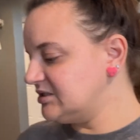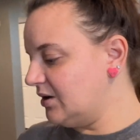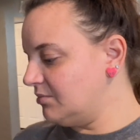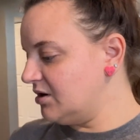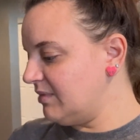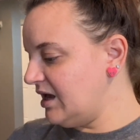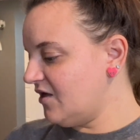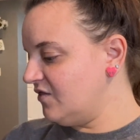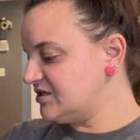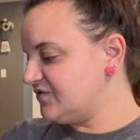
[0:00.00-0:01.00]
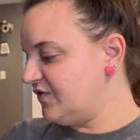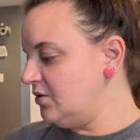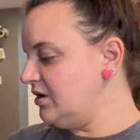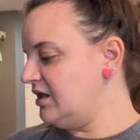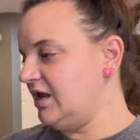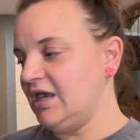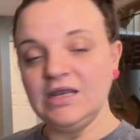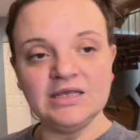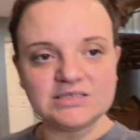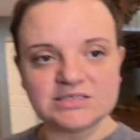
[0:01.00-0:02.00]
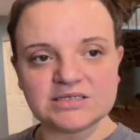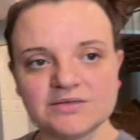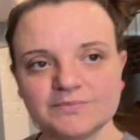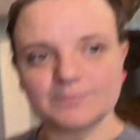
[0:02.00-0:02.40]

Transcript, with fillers: So I'm gonna make this food and eat it.